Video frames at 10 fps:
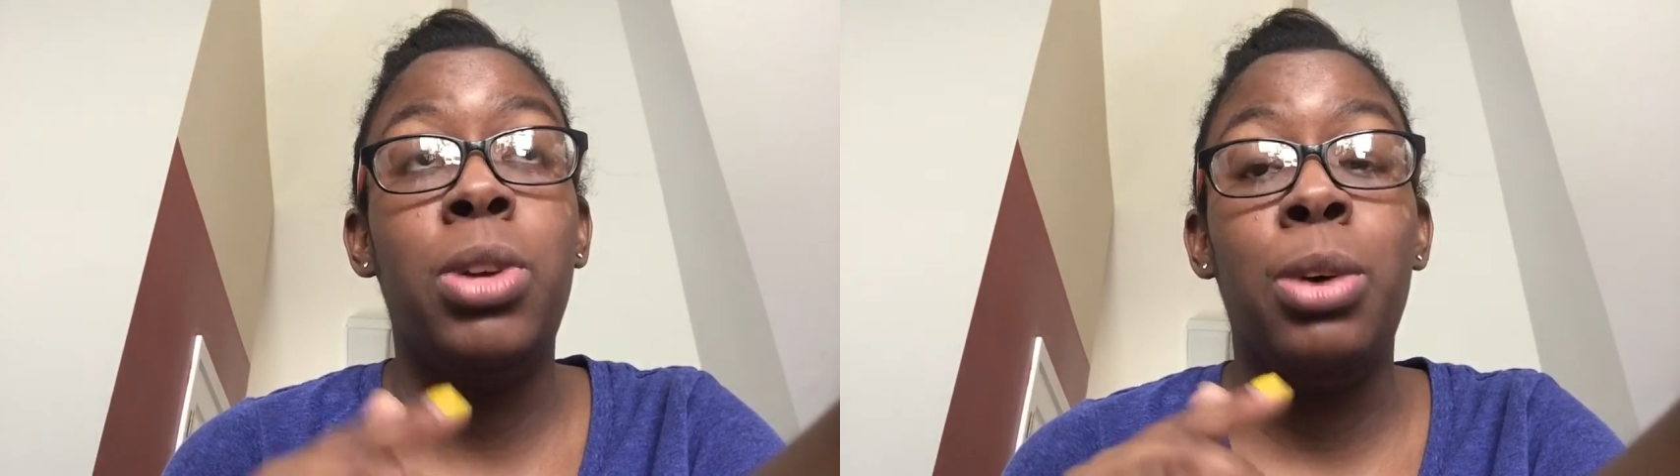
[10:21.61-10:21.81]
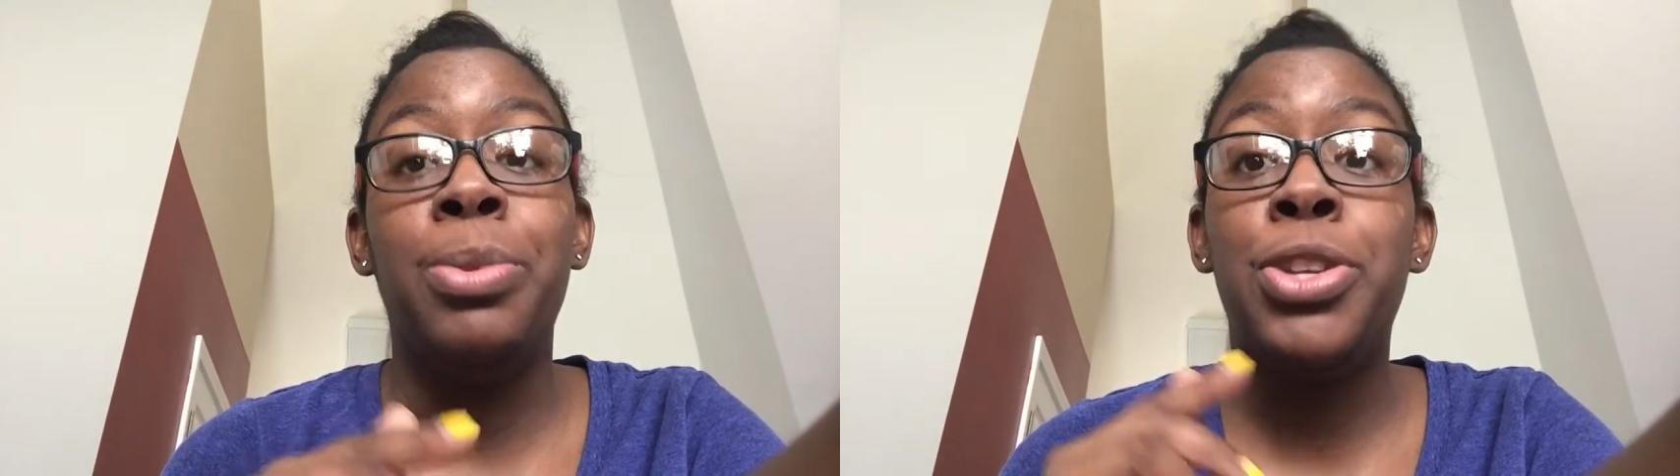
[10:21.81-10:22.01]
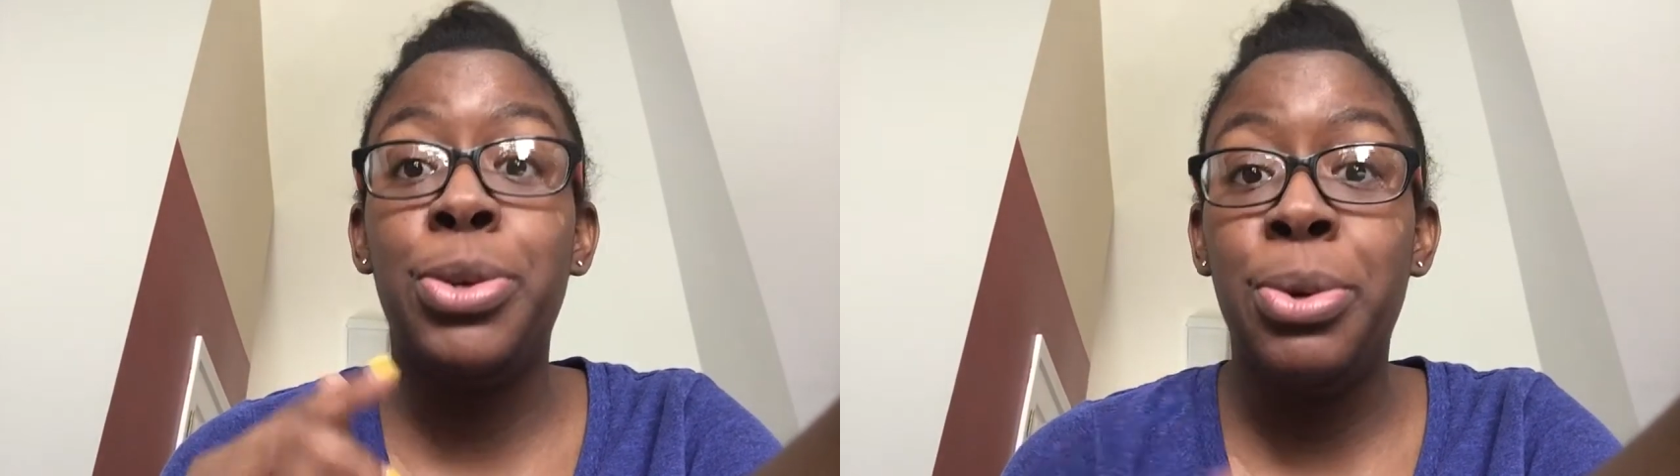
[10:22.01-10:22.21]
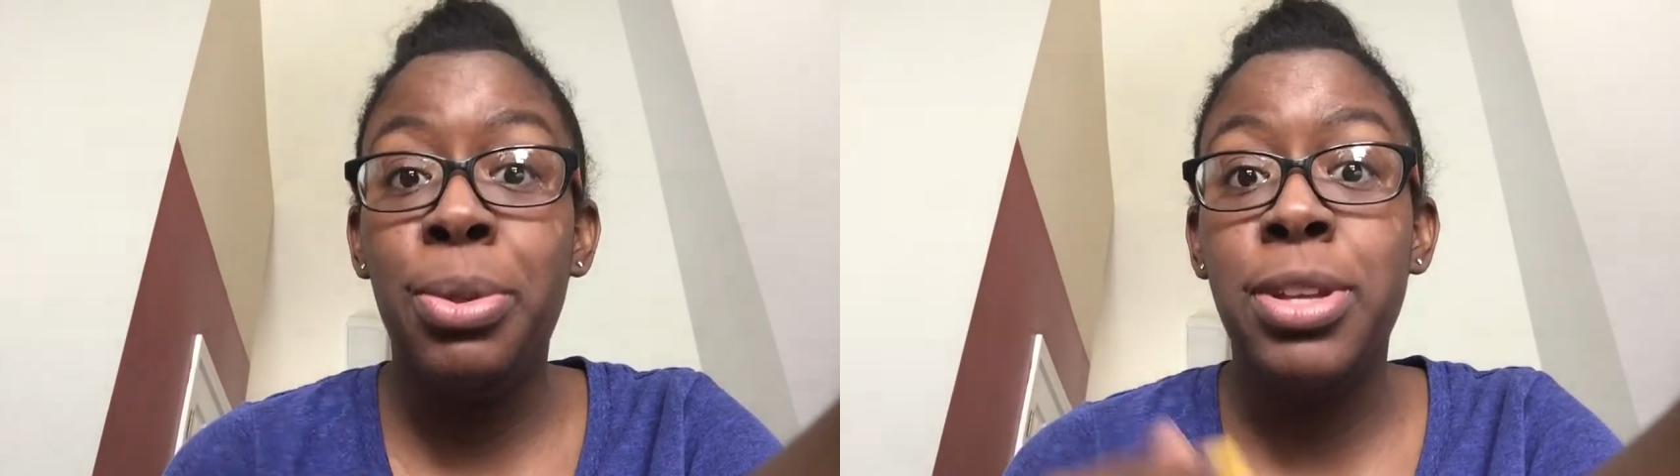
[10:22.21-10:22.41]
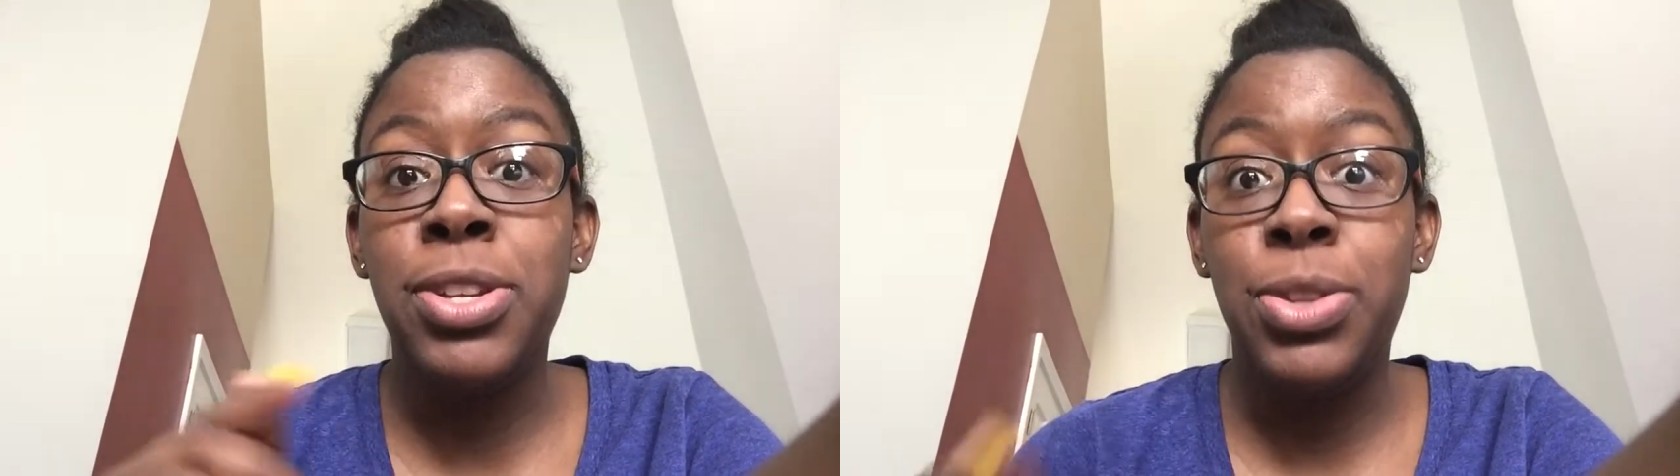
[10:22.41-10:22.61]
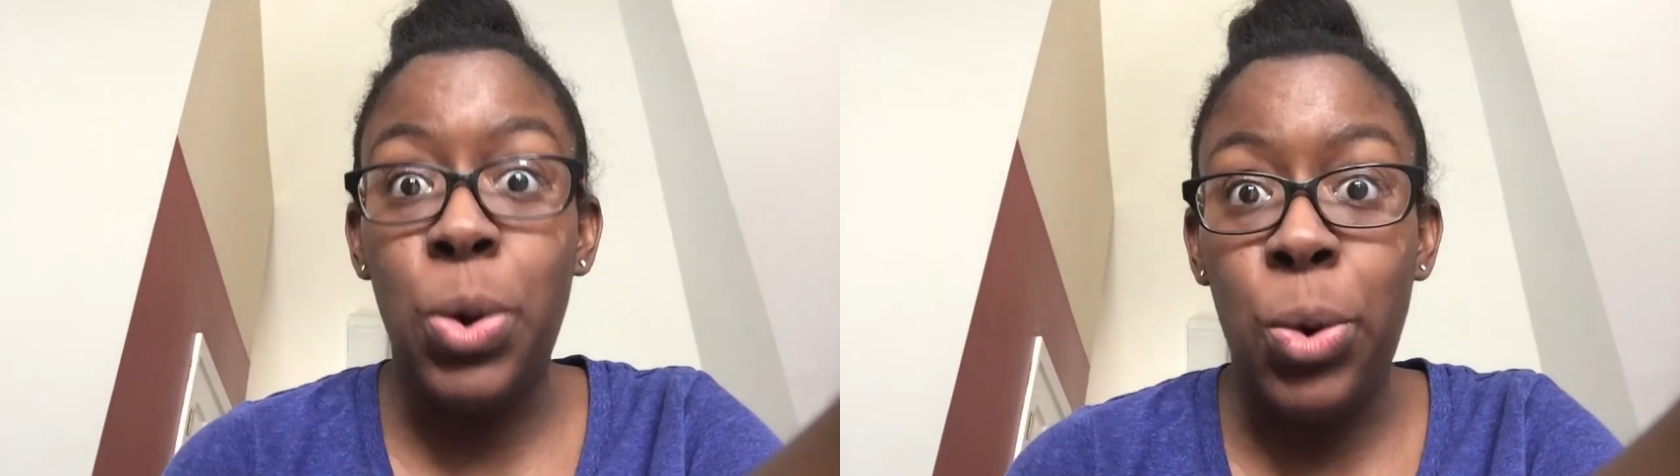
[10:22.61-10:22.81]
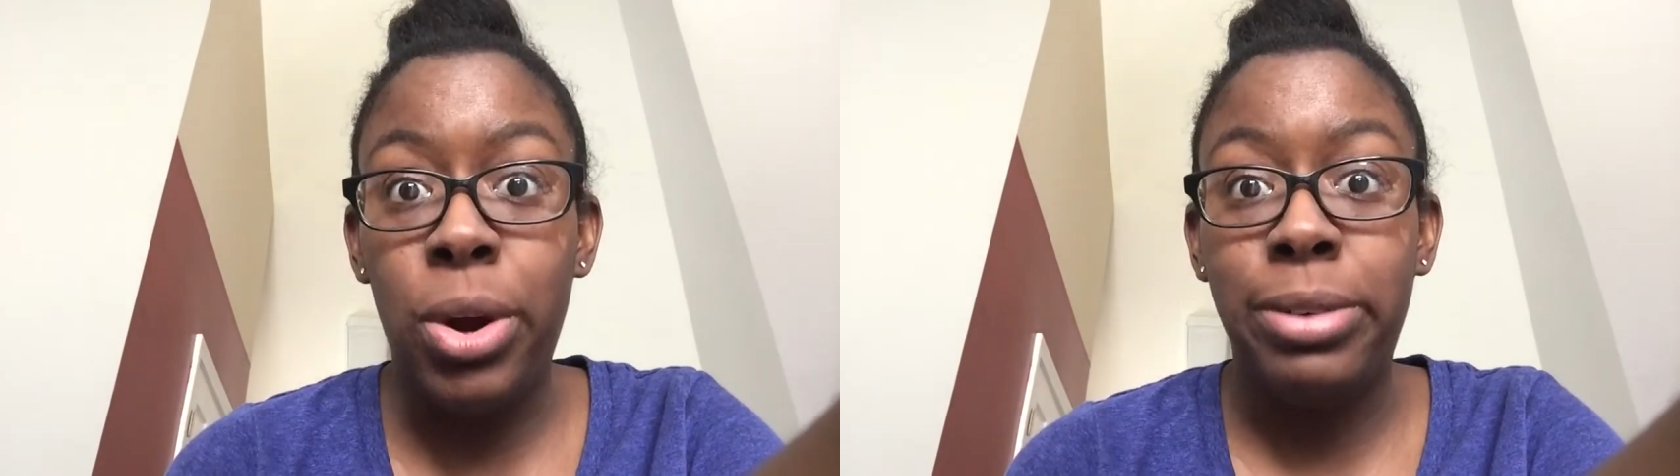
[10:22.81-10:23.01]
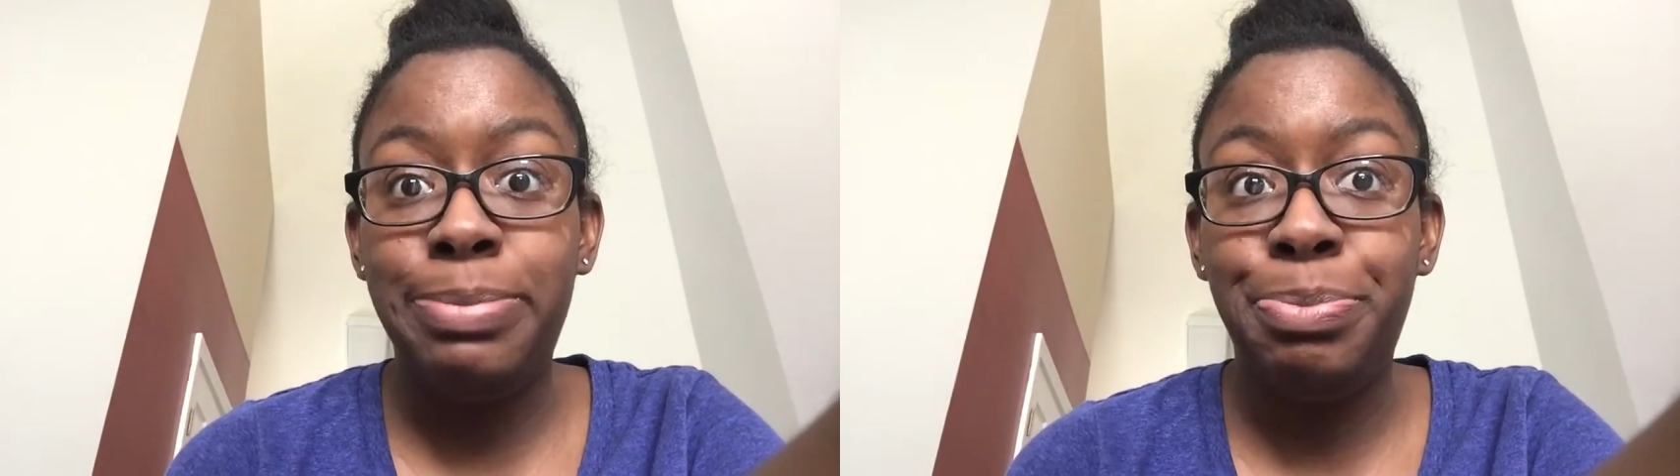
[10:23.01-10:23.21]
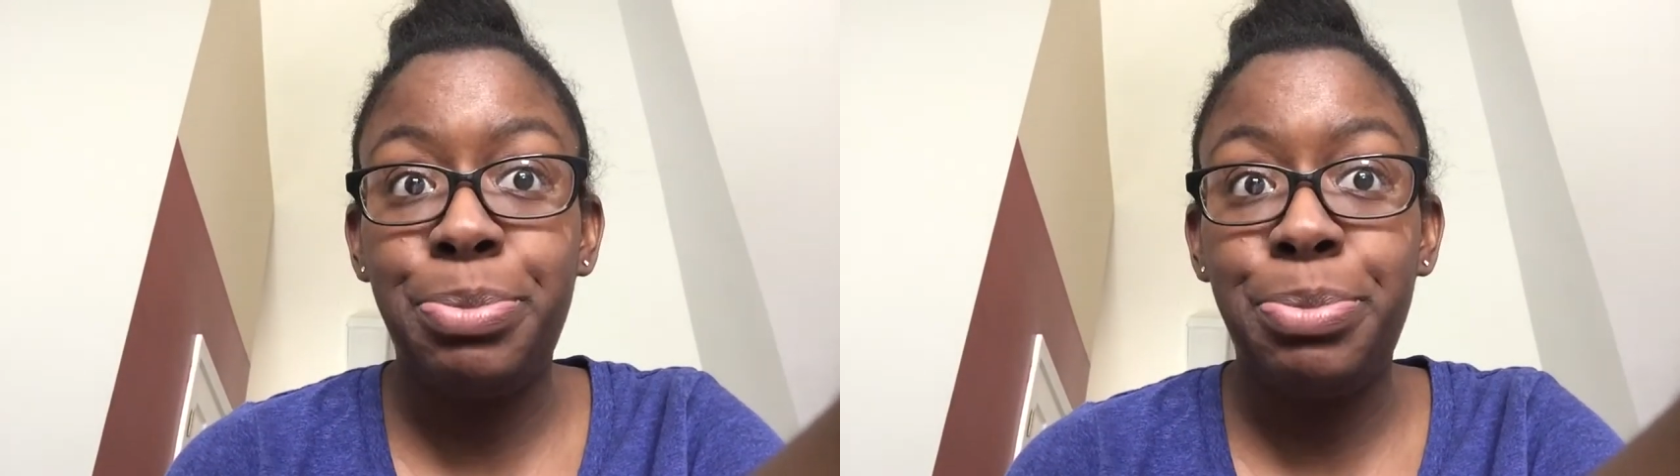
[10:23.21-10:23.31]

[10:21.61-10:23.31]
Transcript: go to the store